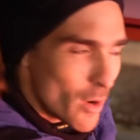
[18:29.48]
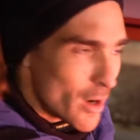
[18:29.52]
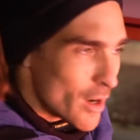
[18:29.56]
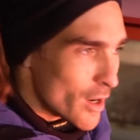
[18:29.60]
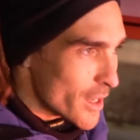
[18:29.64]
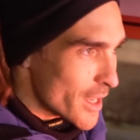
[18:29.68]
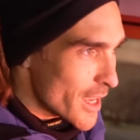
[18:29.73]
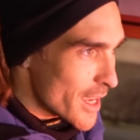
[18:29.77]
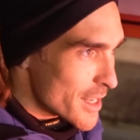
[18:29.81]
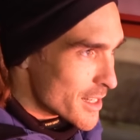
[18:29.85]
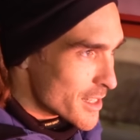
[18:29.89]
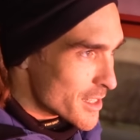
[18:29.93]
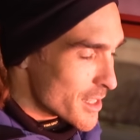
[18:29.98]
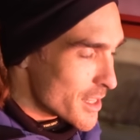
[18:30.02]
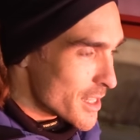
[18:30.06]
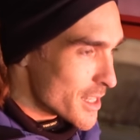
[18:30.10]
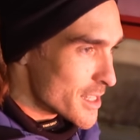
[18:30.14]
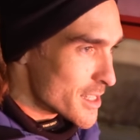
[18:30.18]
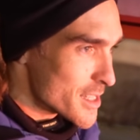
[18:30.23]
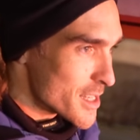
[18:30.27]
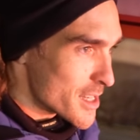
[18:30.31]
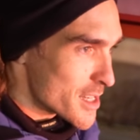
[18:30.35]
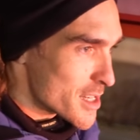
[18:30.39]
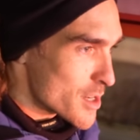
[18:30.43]
when I get into
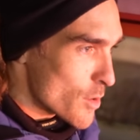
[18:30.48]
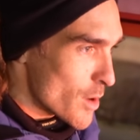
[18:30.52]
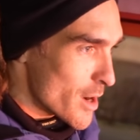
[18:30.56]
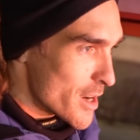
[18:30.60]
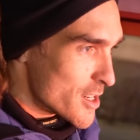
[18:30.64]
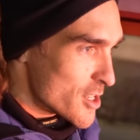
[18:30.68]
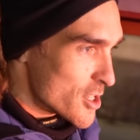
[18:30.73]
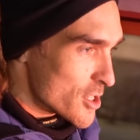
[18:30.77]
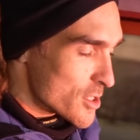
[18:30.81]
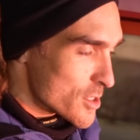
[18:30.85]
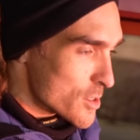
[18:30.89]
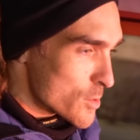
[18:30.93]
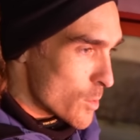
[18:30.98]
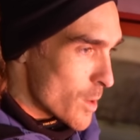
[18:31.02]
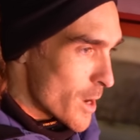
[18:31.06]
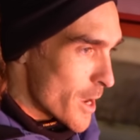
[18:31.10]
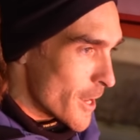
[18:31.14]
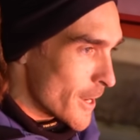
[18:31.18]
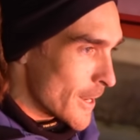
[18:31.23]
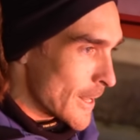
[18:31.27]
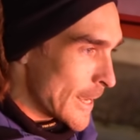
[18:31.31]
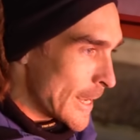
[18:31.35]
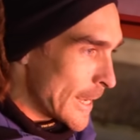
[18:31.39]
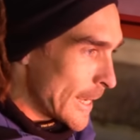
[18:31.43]
these situations
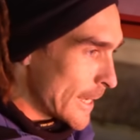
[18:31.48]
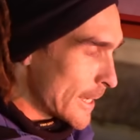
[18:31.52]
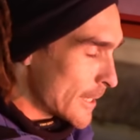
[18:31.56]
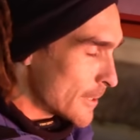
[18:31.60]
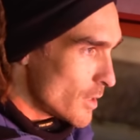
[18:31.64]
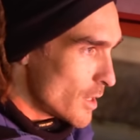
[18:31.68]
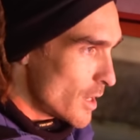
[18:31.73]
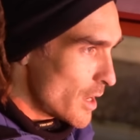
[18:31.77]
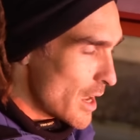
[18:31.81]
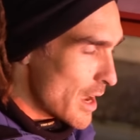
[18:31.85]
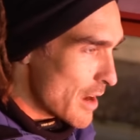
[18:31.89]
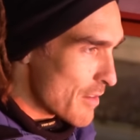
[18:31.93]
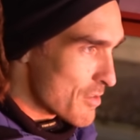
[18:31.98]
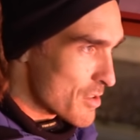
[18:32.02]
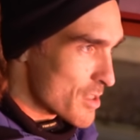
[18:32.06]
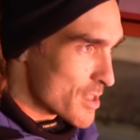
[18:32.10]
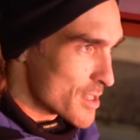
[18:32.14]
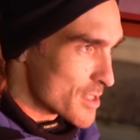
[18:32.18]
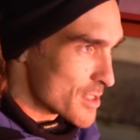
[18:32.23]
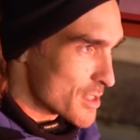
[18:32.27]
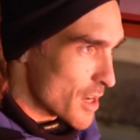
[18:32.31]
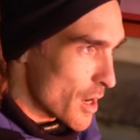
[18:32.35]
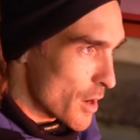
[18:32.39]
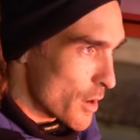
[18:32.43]
where like
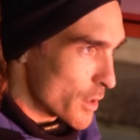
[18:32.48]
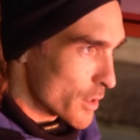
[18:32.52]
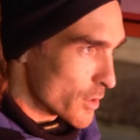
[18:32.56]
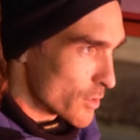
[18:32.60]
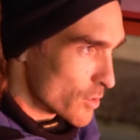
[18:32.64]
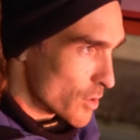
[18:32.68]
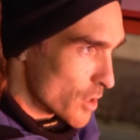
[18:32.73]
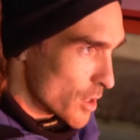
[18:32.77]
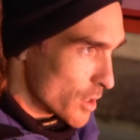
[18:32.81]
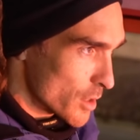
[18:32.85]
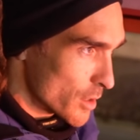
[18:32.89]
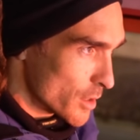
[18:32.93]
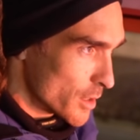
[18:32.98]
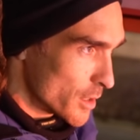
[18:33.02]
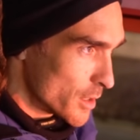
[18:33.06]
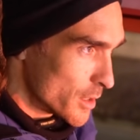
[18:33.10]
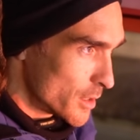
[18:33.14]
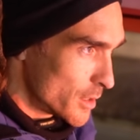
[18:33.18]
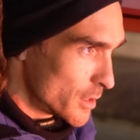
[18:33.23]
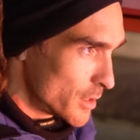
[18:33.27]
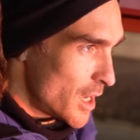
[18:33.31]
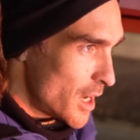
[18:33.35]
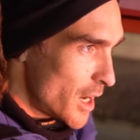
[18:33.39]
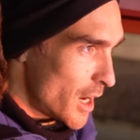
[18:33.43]
everything's going wrong,
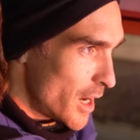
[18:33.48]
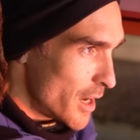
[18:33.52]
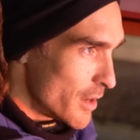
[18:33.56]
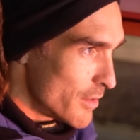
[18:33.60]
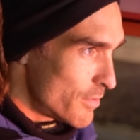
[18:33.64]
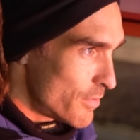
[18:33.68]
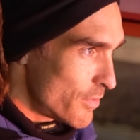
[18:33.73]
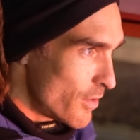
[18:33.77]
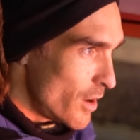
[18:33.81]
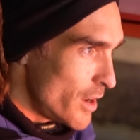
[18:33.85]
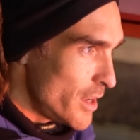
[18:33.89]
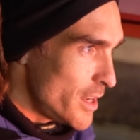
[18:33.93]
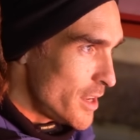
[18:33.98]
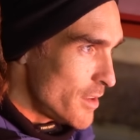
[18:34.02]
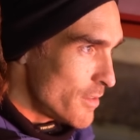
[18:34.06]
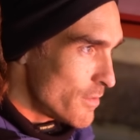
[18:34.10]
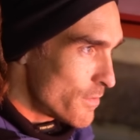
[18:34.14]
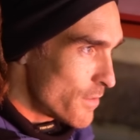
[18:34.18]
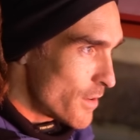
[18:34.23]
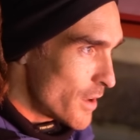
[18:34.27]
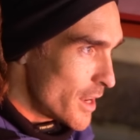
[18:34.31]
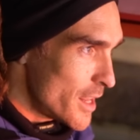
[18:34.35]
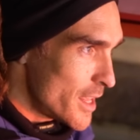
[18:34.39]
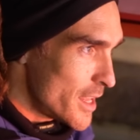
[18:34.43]
I find it
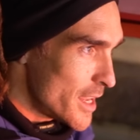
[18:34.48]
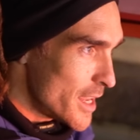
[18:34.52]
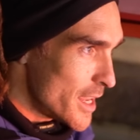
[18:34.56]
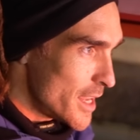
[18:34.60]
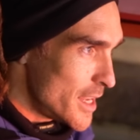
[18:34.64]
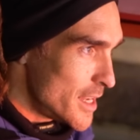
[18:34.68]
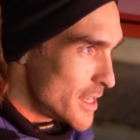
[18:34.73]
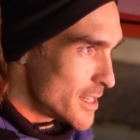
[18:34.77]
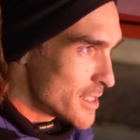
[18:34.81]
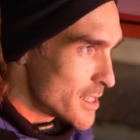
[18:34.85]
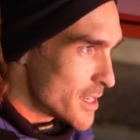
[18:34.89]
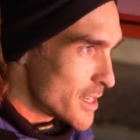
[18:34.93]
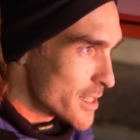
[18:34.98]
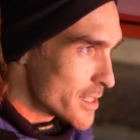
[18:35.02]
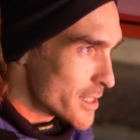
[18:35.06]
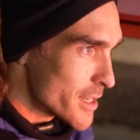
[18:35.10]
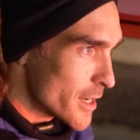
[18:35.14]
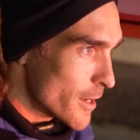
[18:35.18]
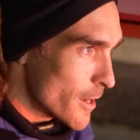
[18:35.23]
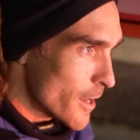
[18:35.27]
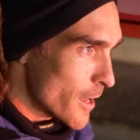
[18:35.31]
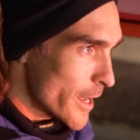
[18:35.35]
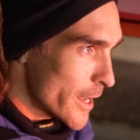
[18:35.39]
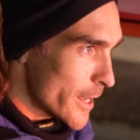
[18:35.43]
fairly easy
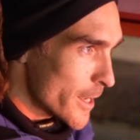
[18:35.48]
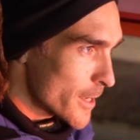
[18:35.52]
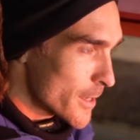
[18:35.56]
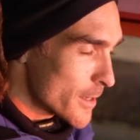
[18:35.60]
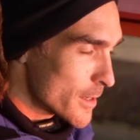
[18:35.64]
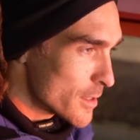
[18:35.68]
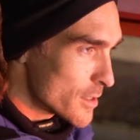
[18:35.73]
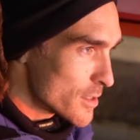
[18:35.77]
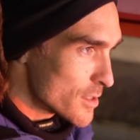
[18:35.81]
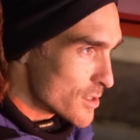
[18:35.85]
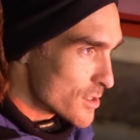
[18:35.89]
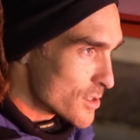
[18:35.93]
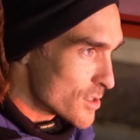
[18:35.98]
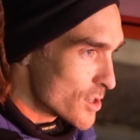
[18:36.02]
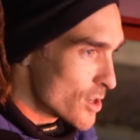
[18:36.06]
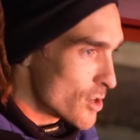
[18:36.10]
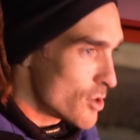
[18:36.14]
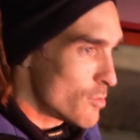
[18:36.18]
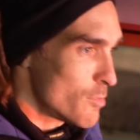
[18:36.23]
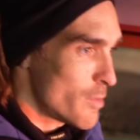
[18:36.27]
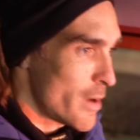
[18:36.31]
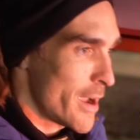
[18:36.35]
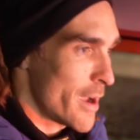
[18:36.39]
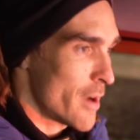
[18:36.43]
to like
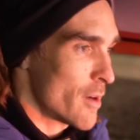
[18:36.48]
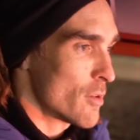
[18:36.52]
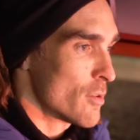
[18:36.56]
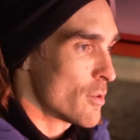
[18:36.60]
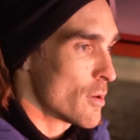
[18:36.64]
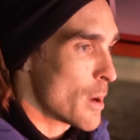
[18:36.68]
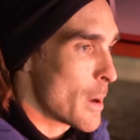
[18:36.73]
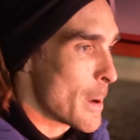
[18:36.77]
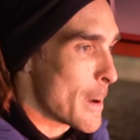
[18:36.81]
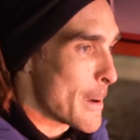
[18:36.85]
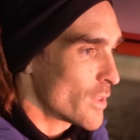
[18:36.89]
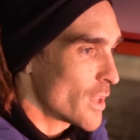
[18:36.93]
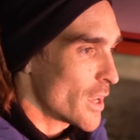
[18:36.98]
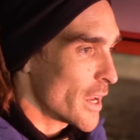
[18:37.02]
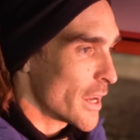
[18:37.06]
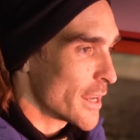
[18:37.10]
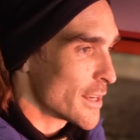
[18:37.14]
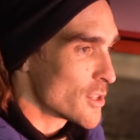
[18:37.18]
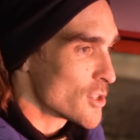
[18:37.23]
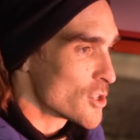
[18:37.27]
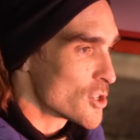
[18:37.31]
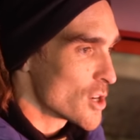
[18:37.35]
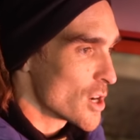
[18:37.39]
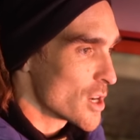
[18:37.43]
zoom out
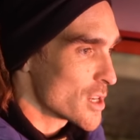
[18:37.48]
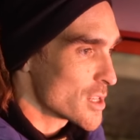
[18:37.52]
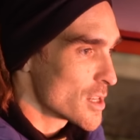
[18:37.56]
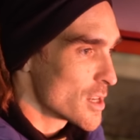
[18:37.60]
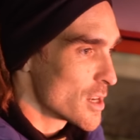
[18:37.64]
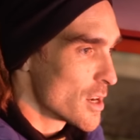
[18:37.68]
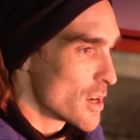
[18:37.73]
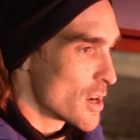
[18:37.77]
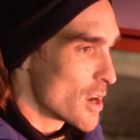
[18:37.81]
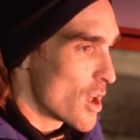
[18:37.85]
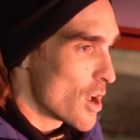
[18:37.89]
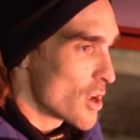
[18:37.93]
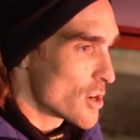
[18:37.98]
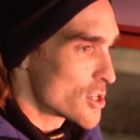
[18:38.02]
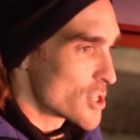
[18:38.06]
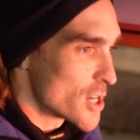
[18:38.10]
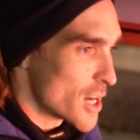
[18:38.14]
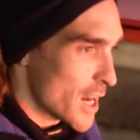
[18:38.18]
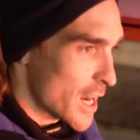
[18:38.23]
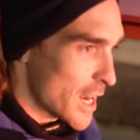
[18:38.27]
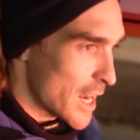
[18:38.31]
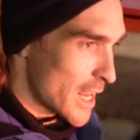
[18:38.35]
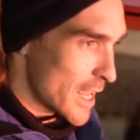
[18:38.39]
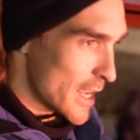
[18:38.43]
and just
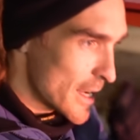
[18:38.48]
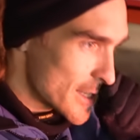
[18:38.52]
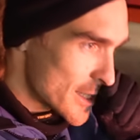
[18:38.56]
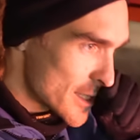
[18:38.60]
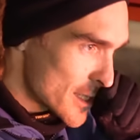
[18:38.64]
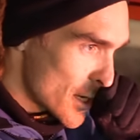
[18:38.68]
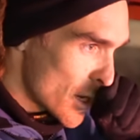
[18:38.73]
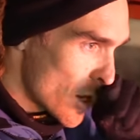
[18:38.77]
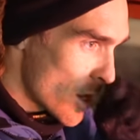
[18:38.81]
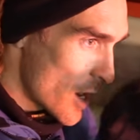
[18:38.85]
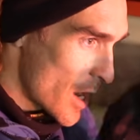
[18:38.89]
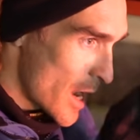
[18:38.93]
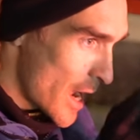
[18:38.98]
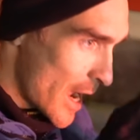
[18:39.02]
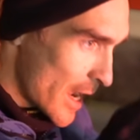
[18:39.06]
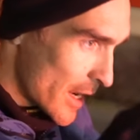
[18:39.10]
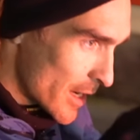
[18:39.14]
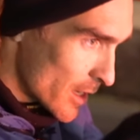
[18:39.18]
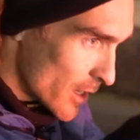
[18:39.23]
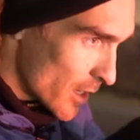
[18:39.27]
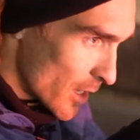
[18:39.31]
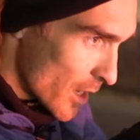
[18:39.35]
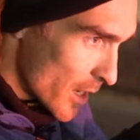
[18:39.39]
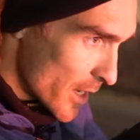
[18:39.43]
logically start
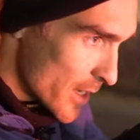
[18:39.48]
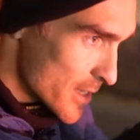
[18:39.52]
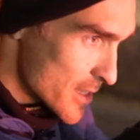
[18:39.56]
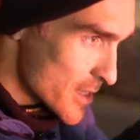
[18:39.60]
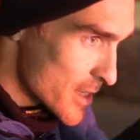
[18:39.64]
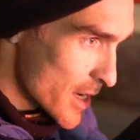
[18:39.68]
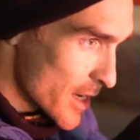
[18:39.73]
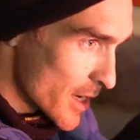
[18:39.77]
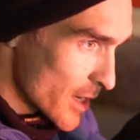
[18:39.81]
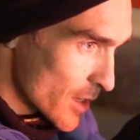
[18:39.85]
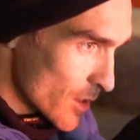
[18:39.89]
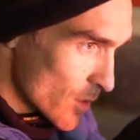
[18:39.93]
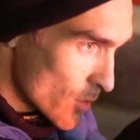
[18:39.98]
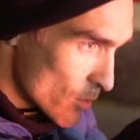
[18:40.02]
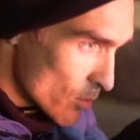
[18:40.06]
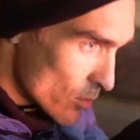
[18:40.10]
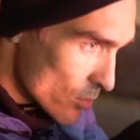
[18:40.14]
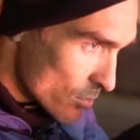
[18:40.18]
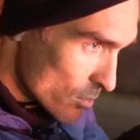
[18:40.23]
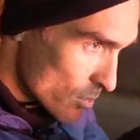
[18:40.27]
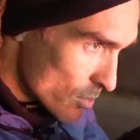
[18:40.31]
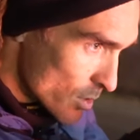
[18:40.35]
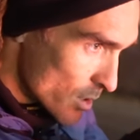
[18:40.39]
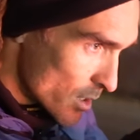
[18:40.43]
analyzing,
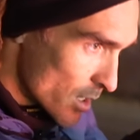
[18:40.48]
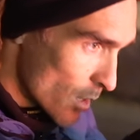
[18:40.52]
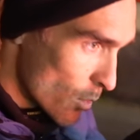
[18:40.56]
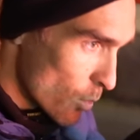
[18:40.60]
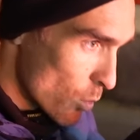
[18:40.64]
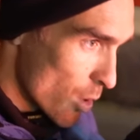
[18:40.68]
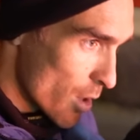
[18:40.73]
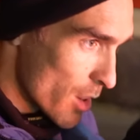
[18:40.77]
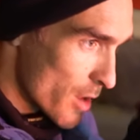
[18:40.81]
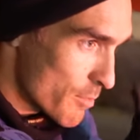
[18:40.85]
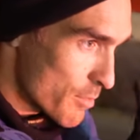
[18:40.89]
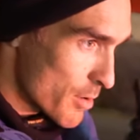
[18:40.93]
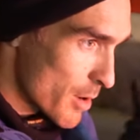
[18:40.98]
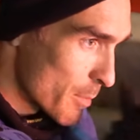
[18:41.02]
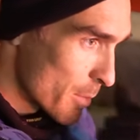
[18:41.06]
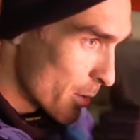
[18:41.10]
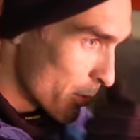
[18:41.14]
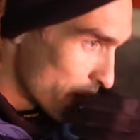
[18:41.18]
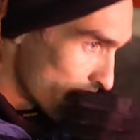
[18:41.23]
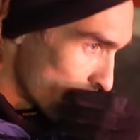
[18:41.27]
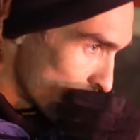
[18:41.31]
you know, what the problem